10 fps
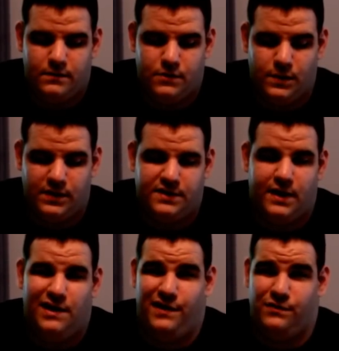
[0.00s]
to an
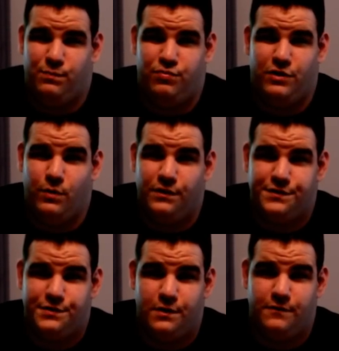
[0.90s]
extent, I think it's pretty well
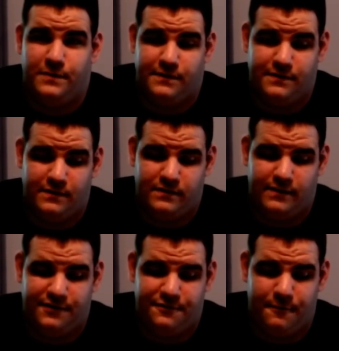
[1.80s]
deserved because
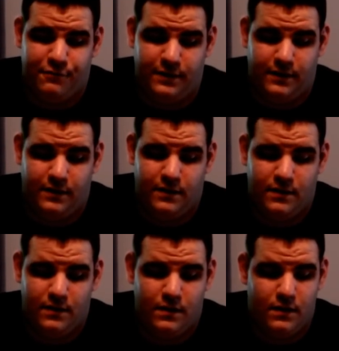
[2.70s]
it's a pretty
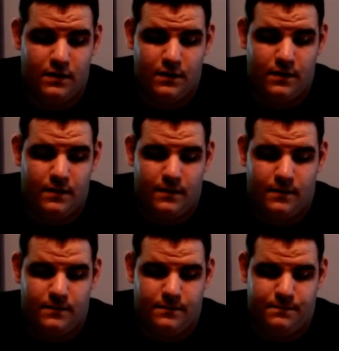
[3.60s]

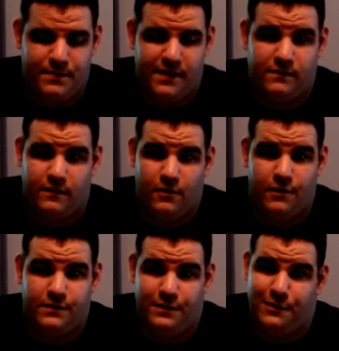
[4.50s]
pesky
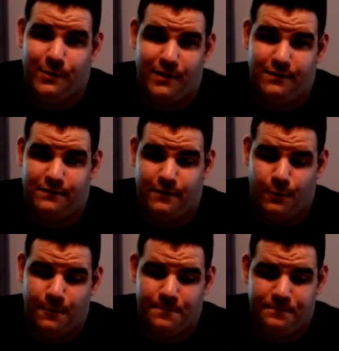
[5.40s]
card to deal with.
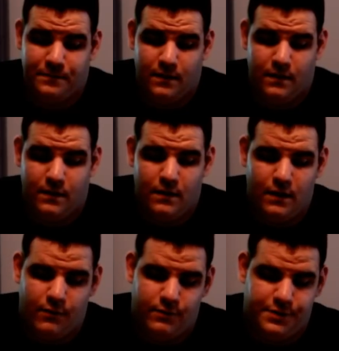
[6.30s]
So
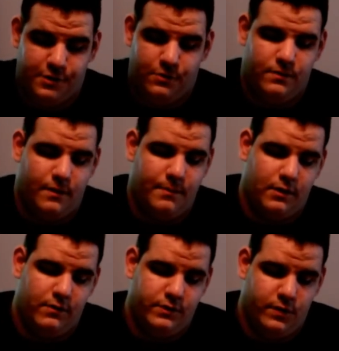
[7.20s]
I run 2. I'm not
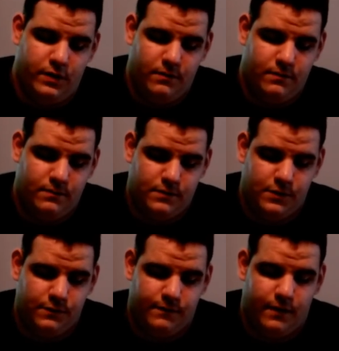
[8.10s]
gonna run 3.
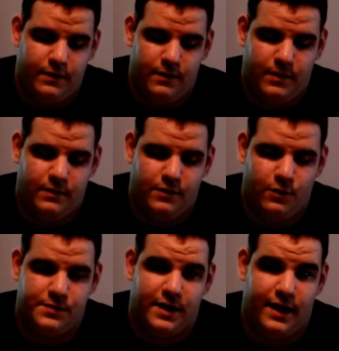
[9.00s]
2 is fine. You
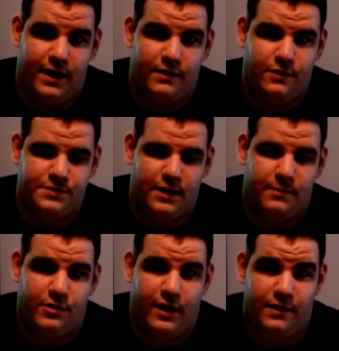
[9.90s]
always got it in
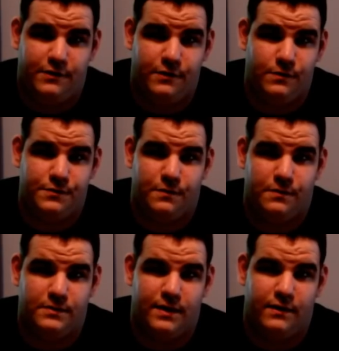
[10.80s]
your hand too, so
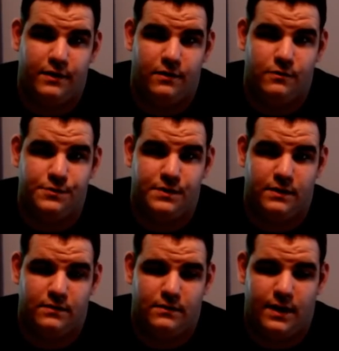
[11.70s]
it's not like you're
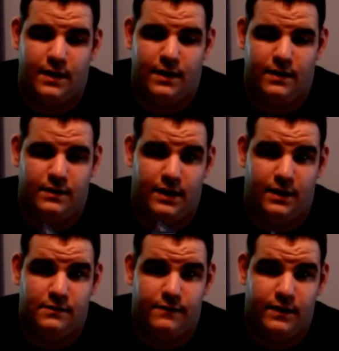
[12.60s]
losing any
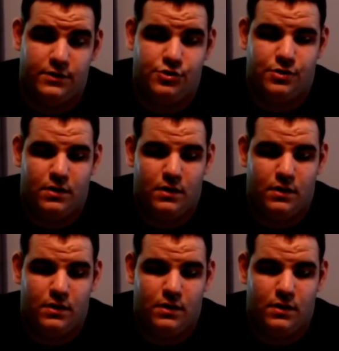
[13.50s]
hand advantage